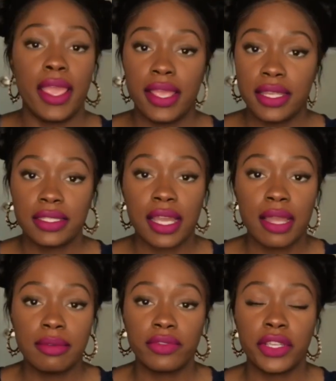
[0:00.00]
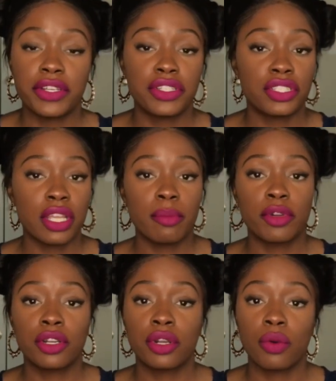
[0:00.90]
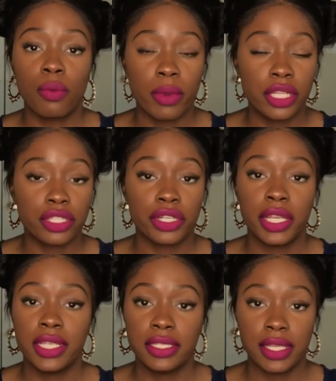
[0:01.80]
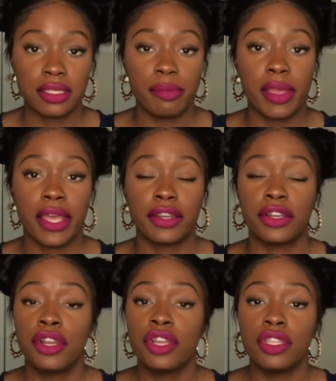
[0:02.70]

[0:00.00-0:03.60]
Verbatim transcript: Any time of year, summer, winter, it doesn't matter.